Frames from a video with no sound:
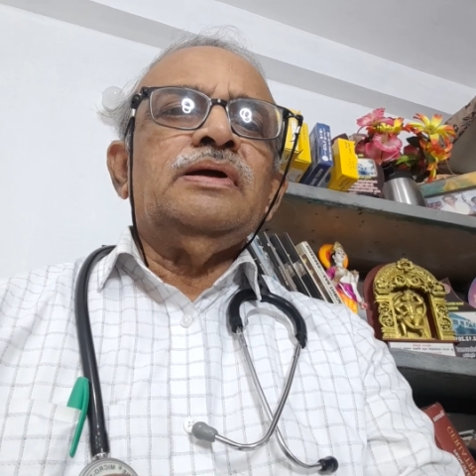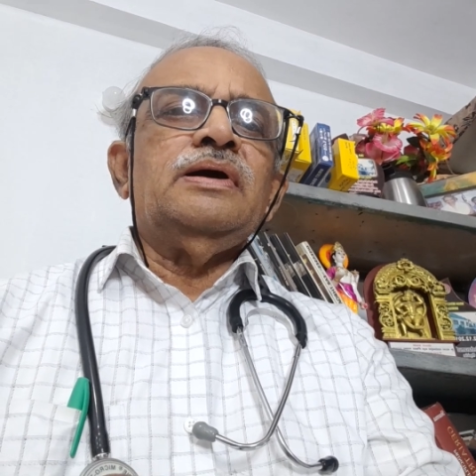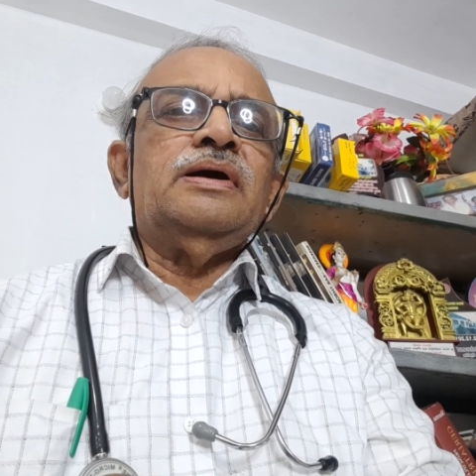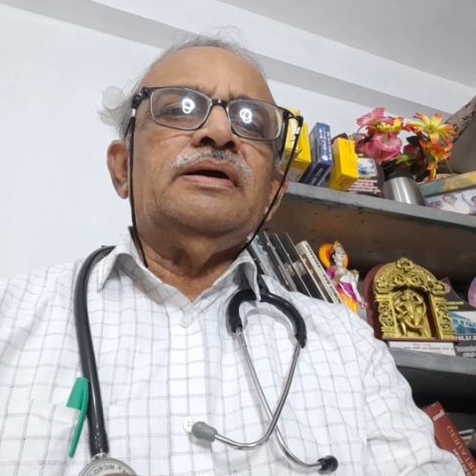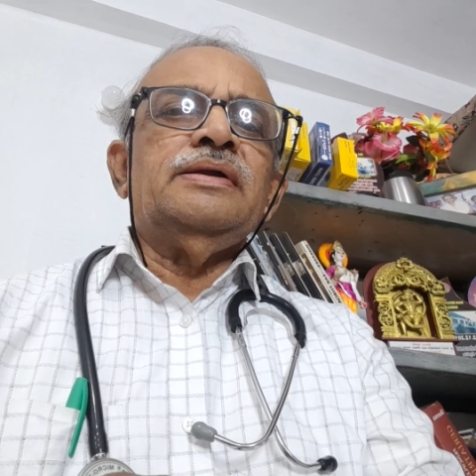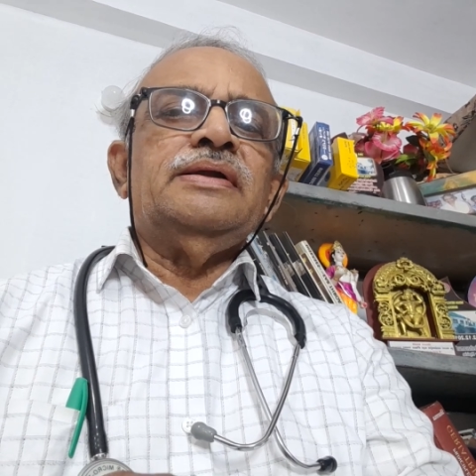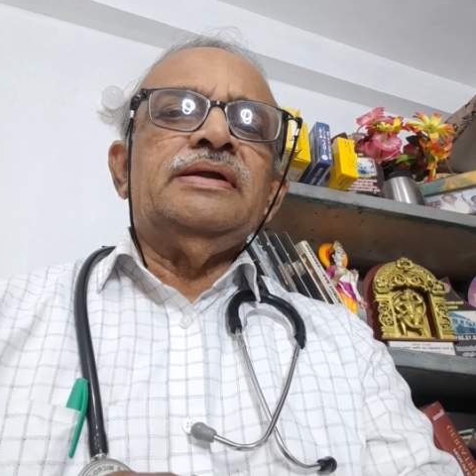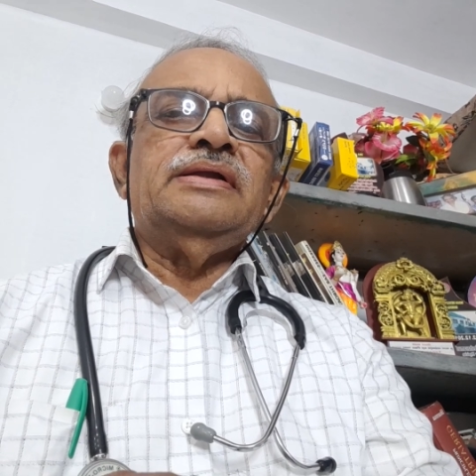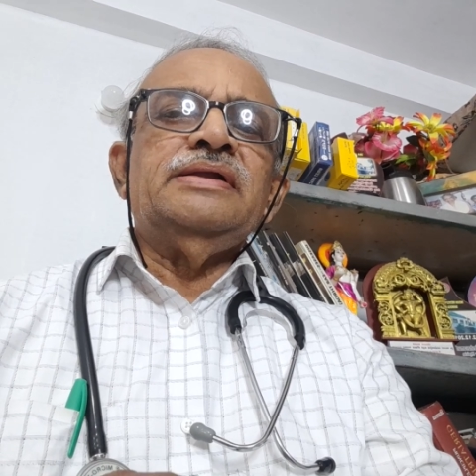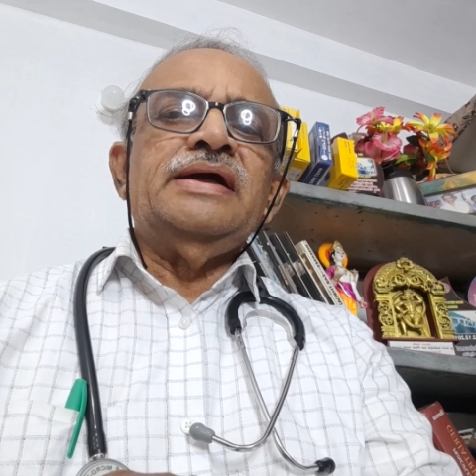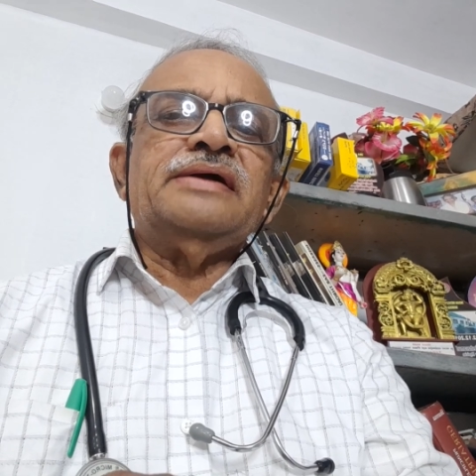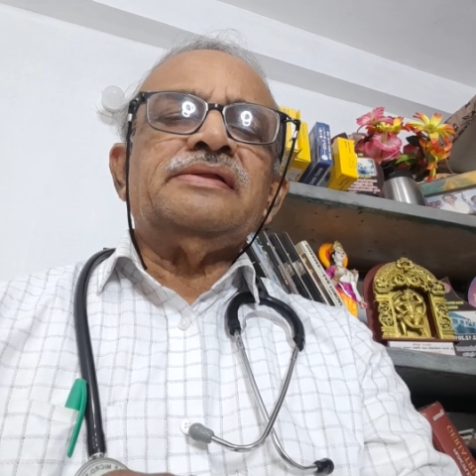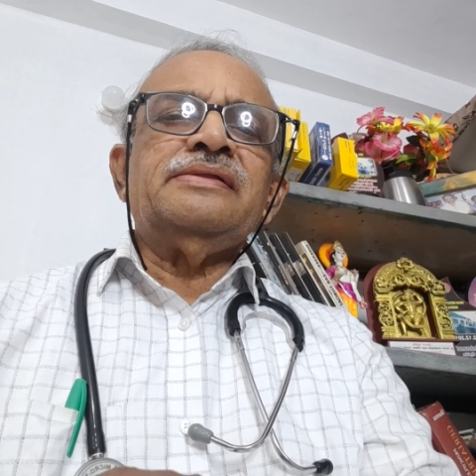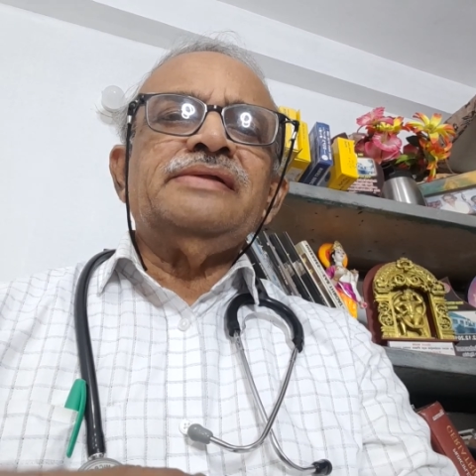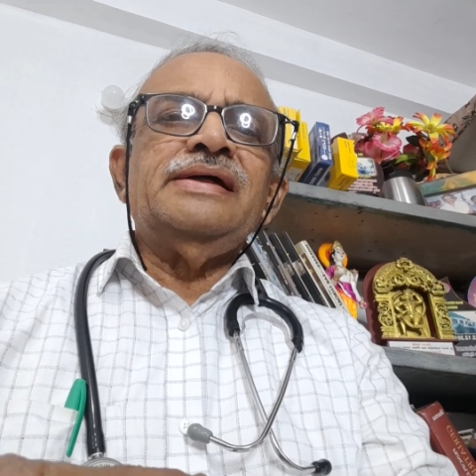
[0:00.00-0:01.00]
and the
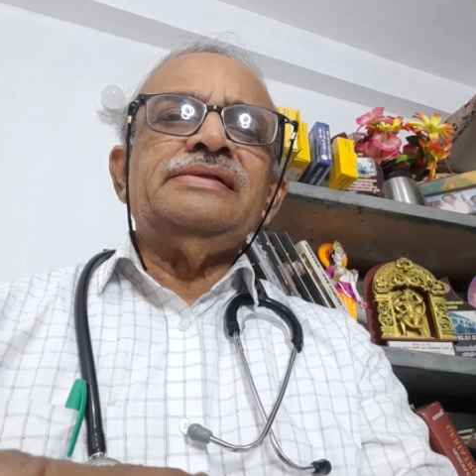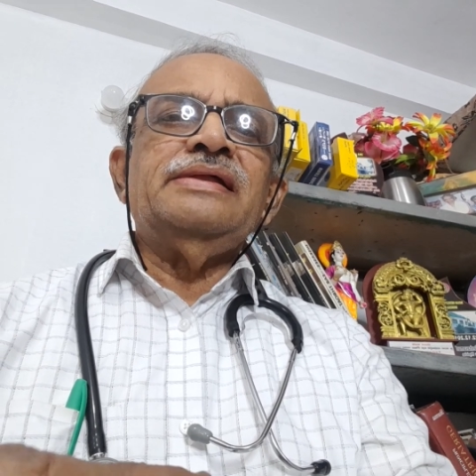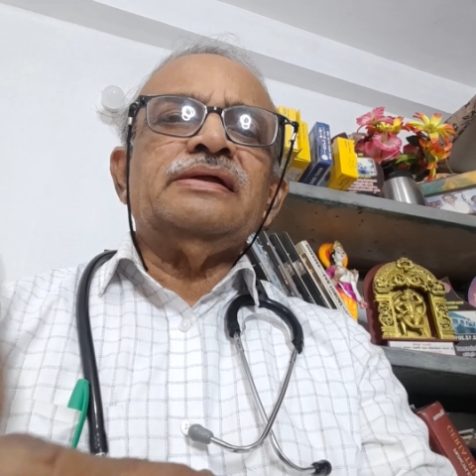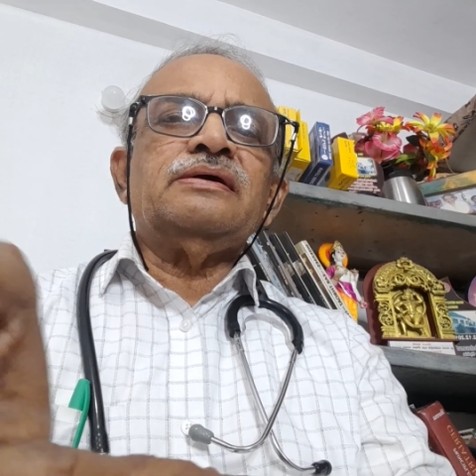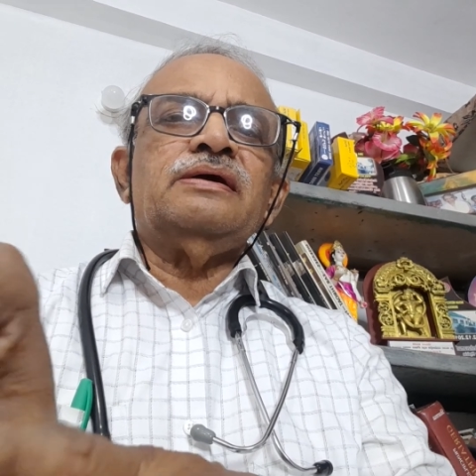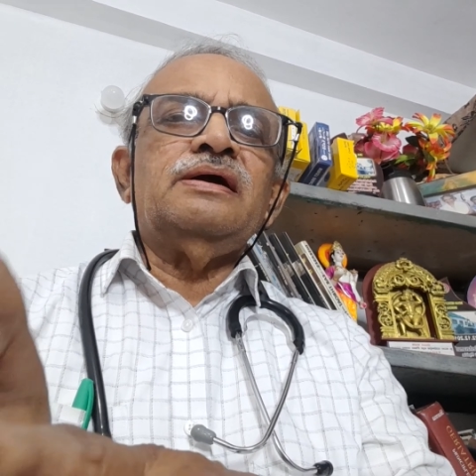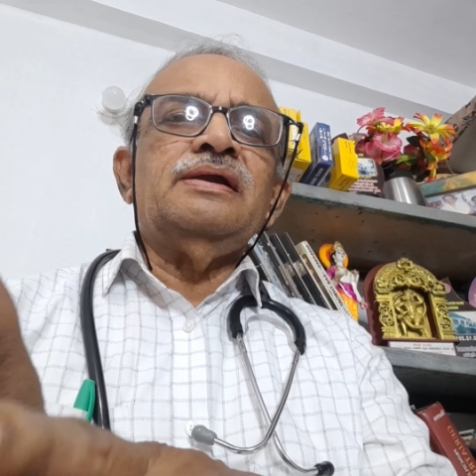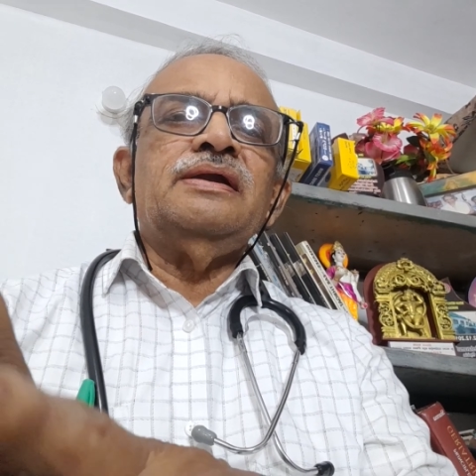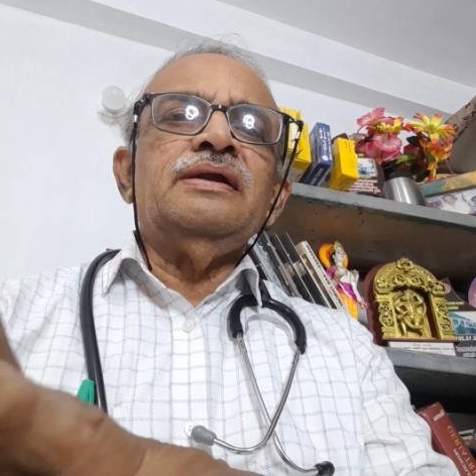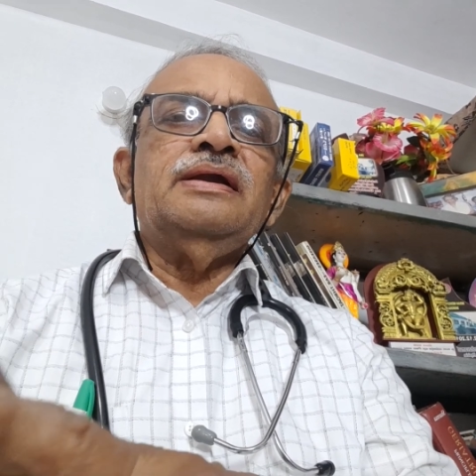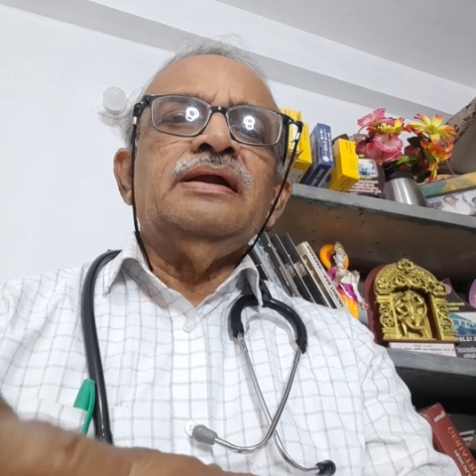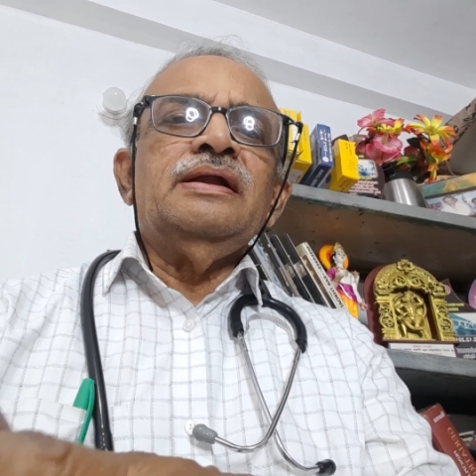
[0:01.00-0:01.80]
exercise is called